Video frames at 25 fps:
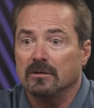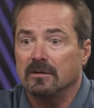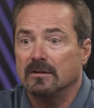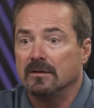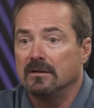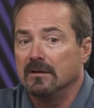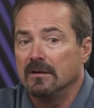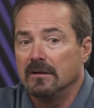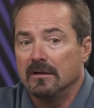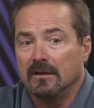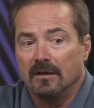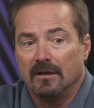
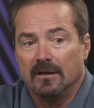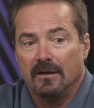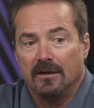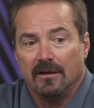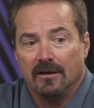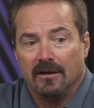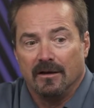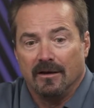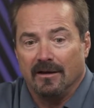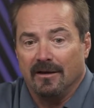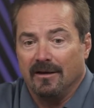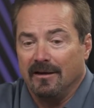
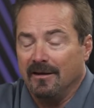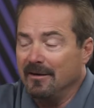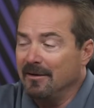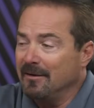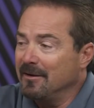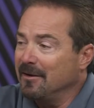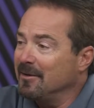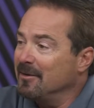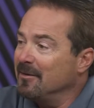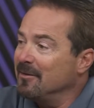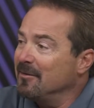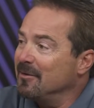and
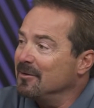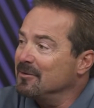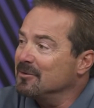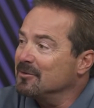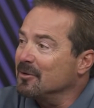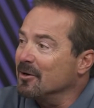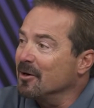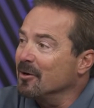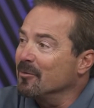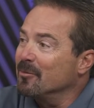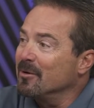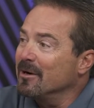then
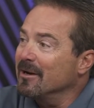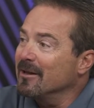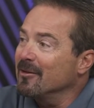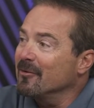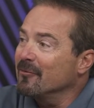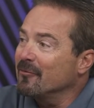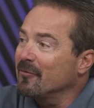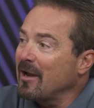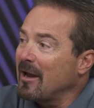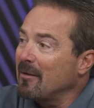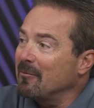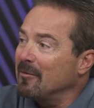started bringing the
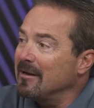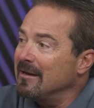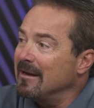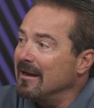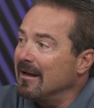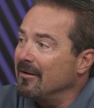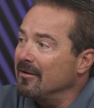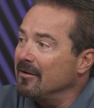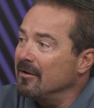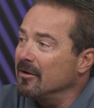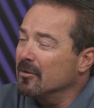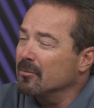family
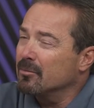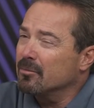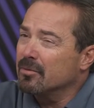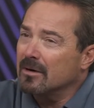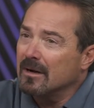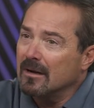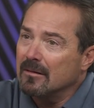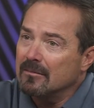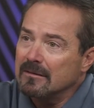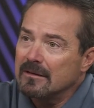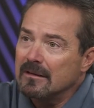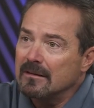down here
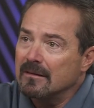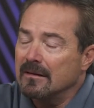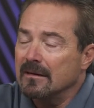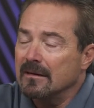probably in the